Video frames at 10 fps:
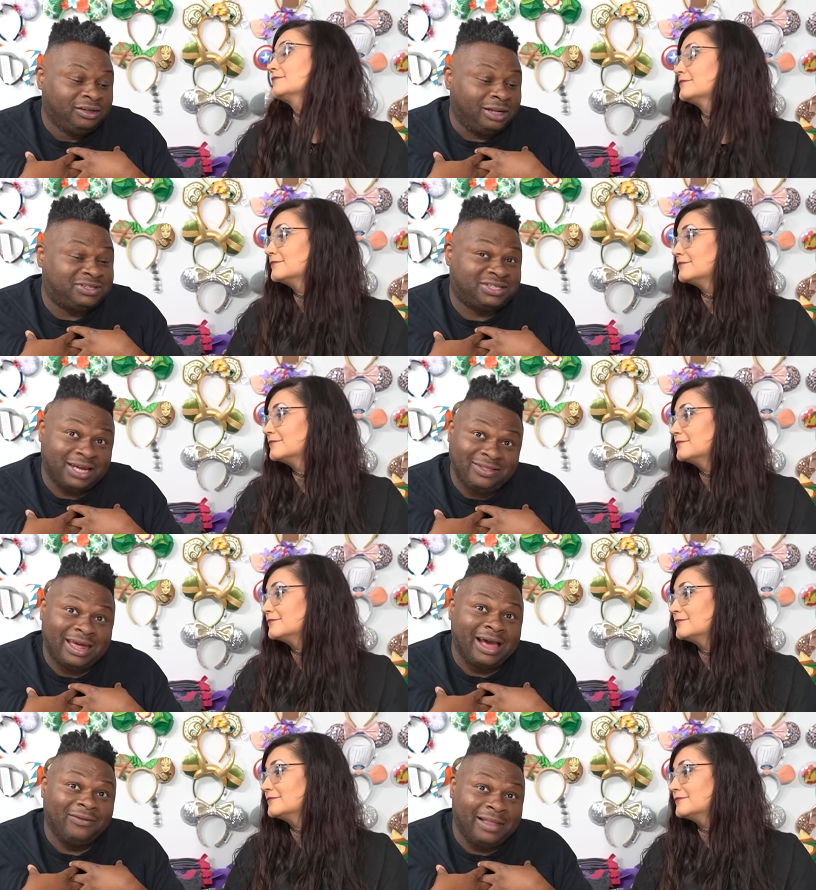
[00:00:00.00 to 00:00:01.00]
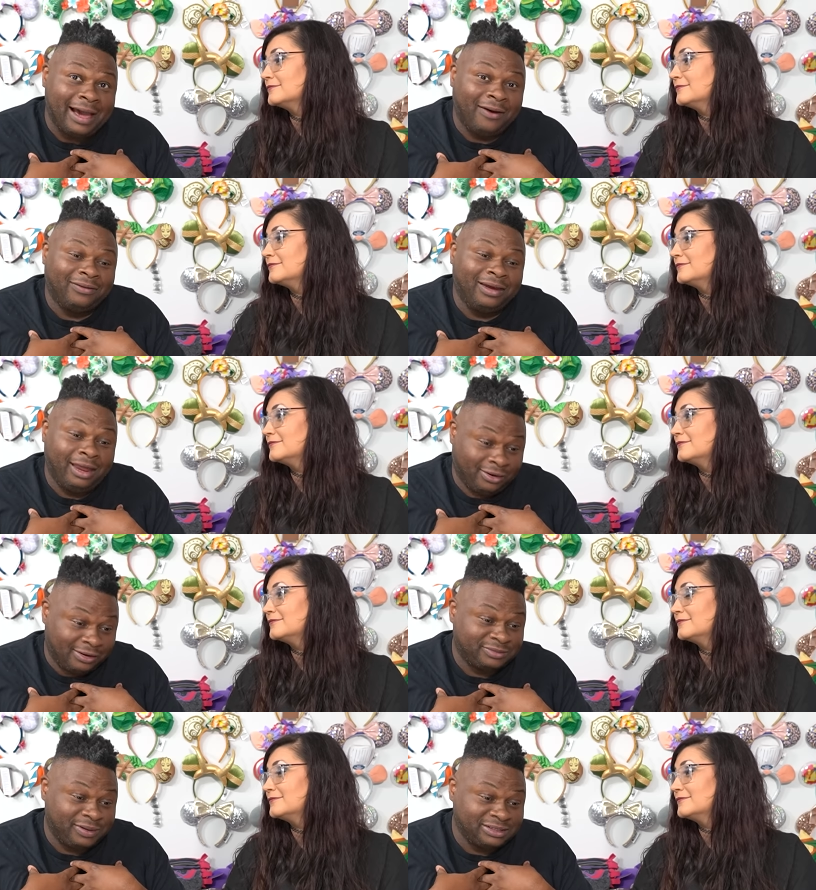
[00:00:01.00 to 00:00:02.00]
Speaker 1: I'm saying that out loud, and it
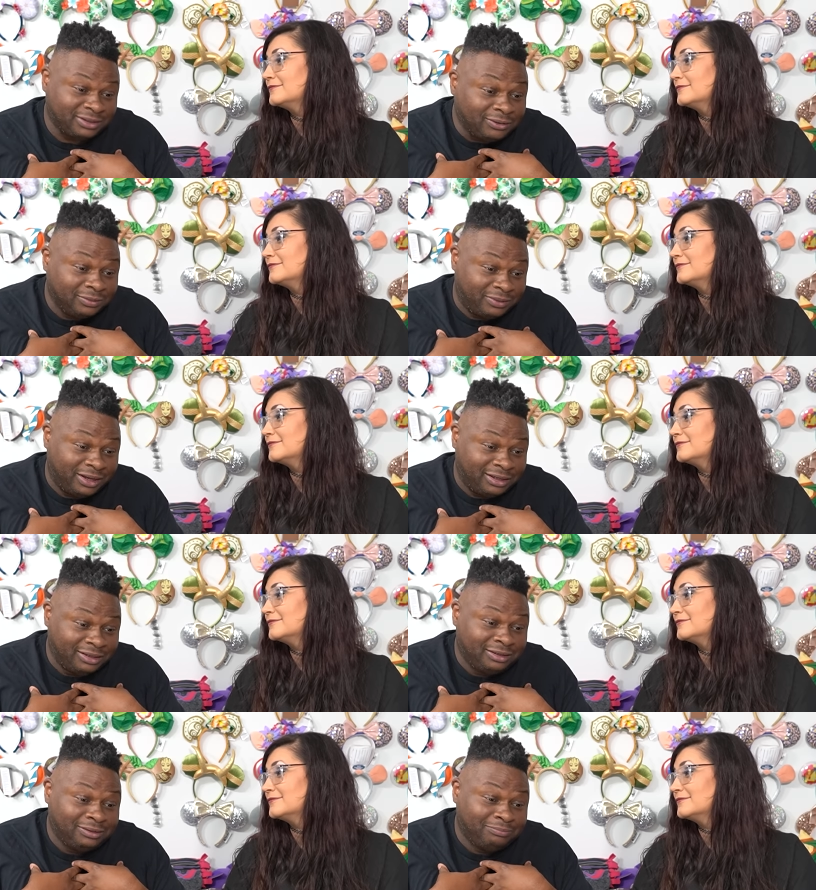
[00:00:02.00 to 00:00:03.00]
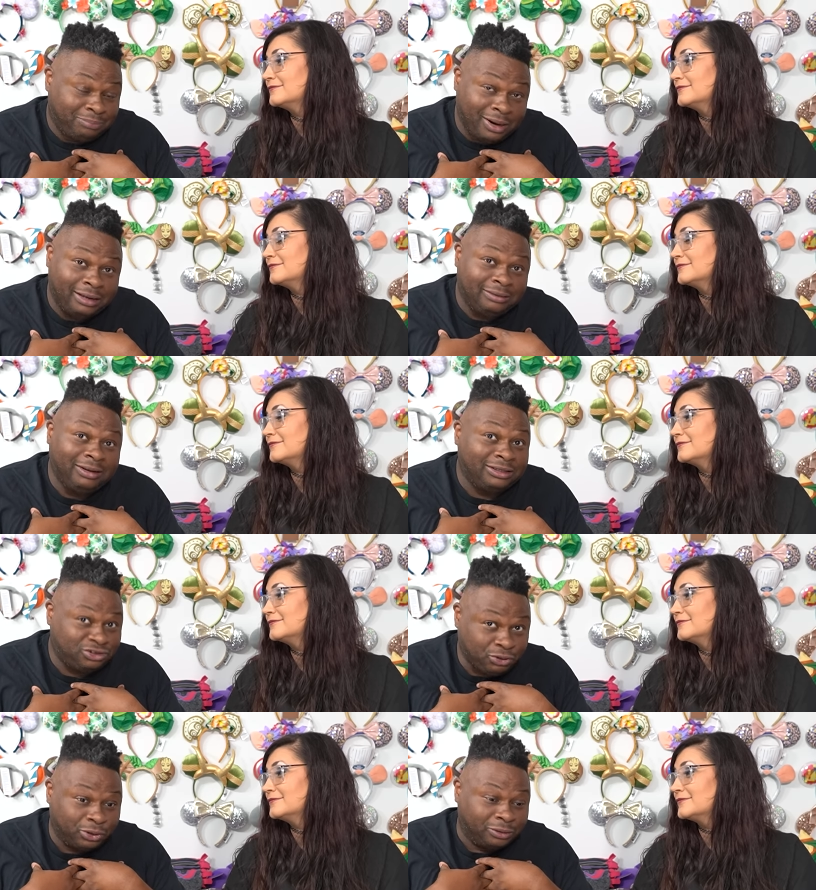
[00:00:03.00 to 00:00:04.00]
hurts my soul a bit but
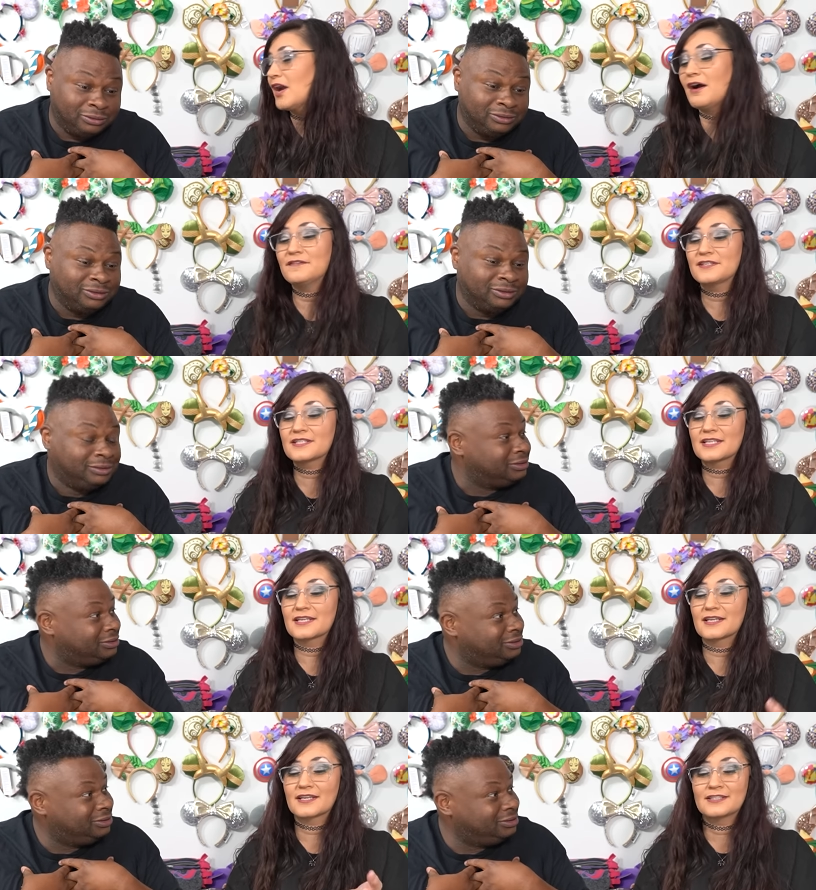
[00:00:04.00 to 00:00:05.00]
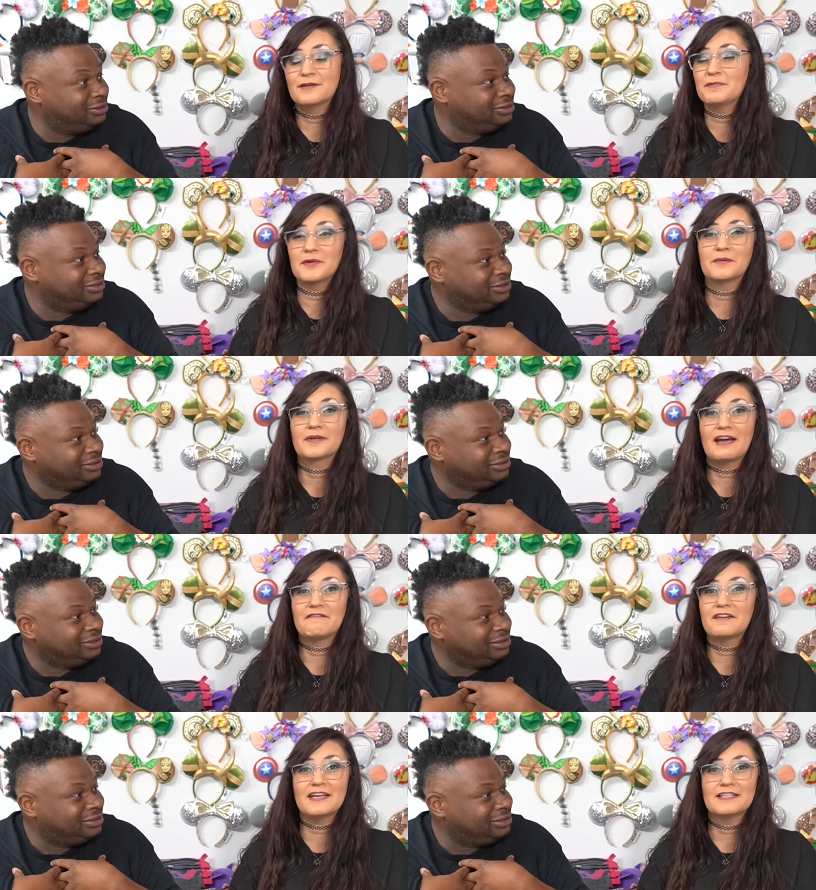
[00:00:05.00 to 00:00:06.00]
it's true. Obviously, Tipo
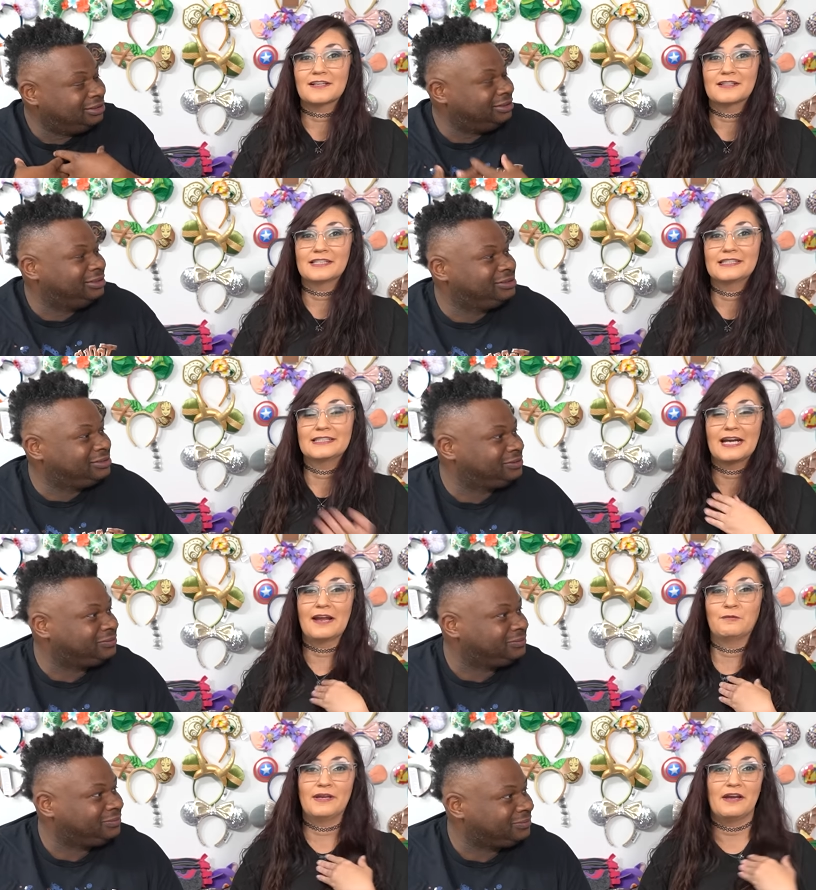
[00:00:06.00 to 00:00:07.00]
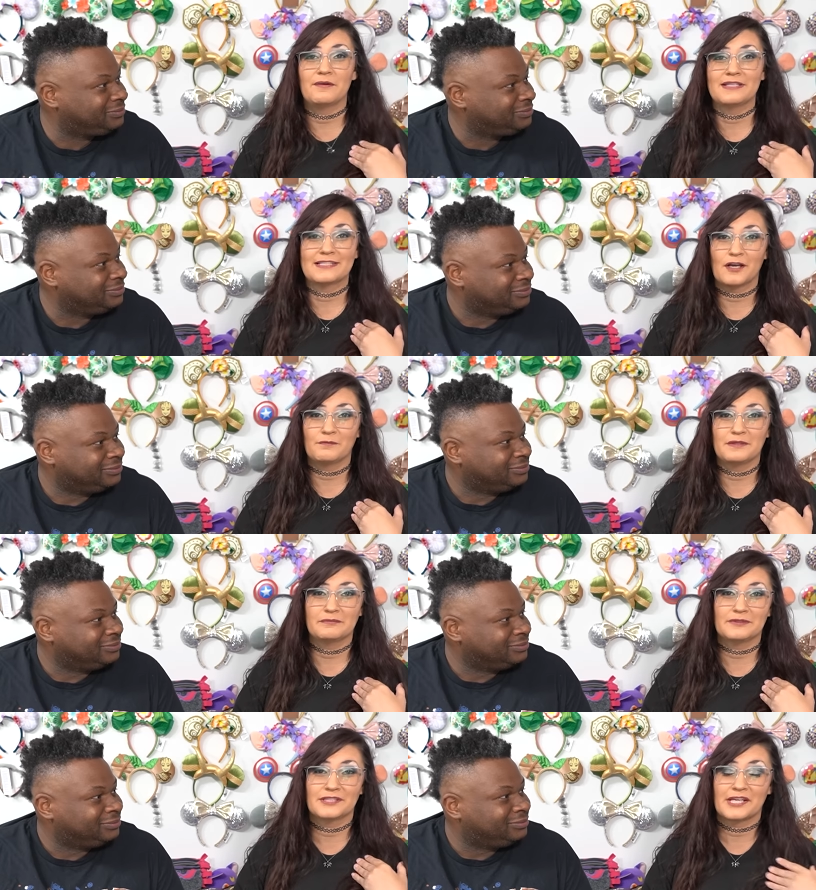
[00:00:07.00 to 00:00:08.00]
Speaker 2: Cafe is on here, and we always tell
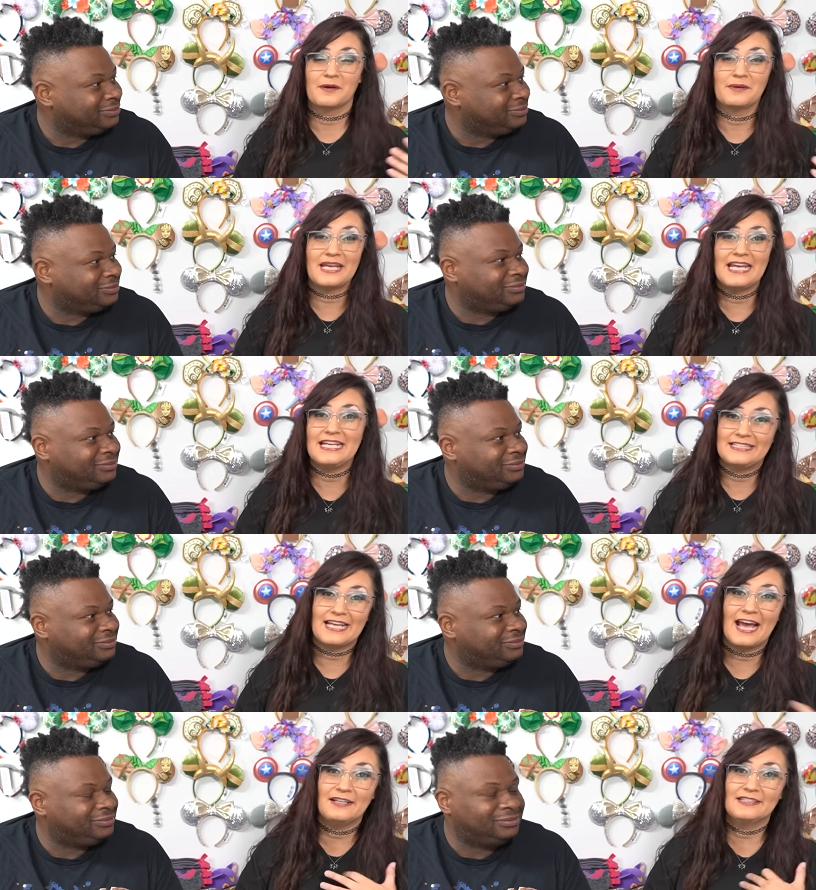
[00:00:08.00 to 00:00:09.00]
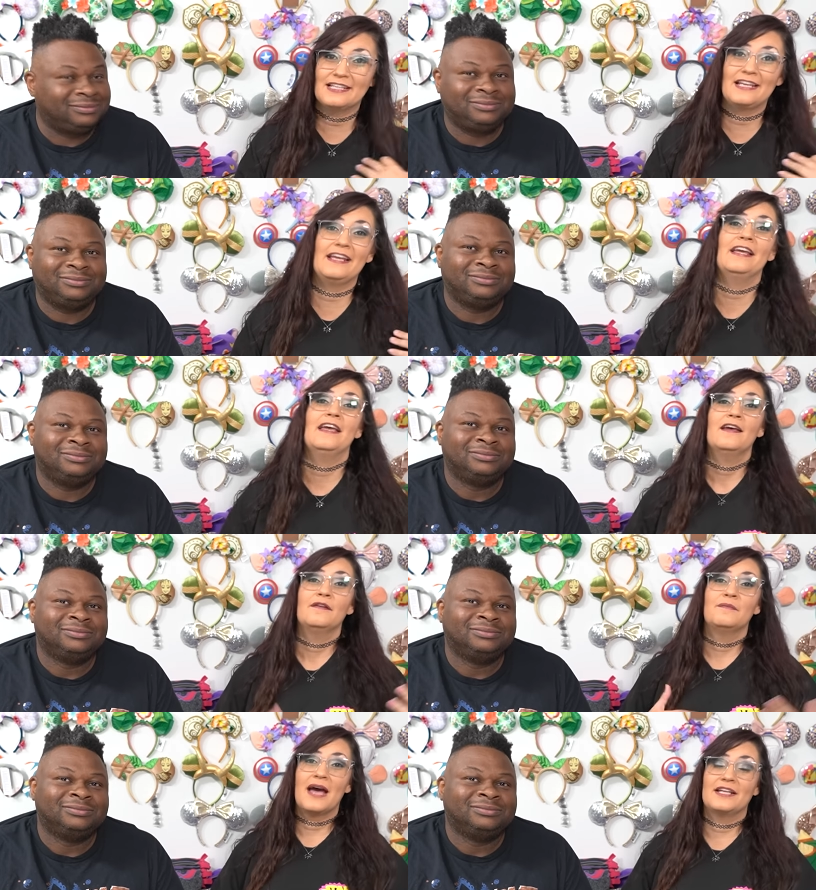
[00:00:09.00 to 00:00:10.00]
people to go eat at the
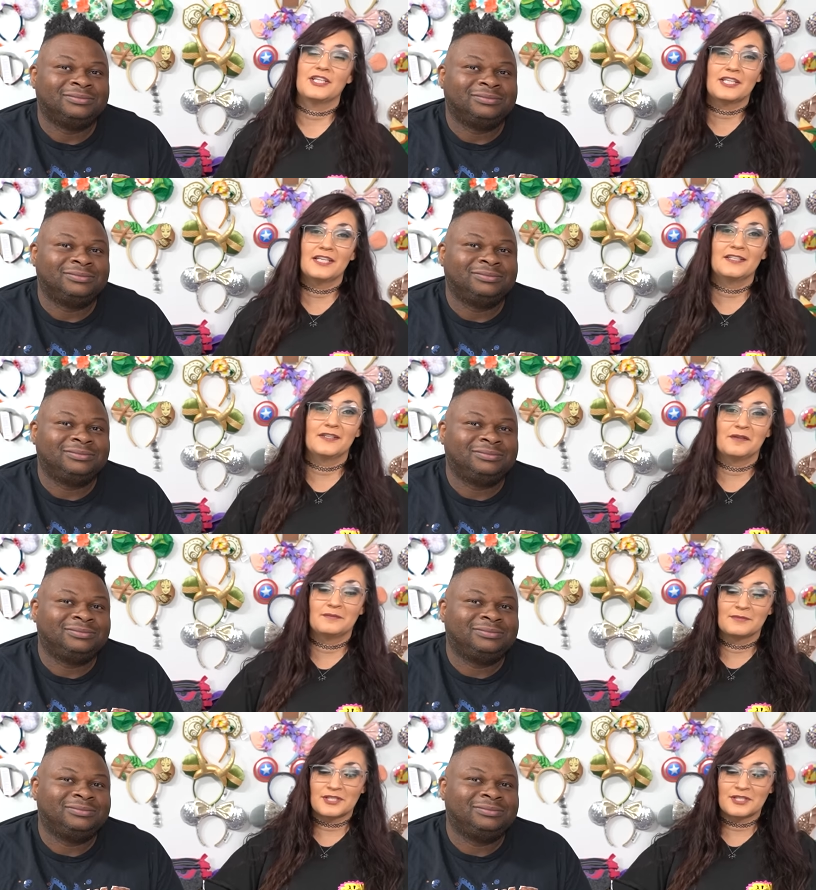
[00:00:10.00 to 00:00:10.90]
Magic Kingdom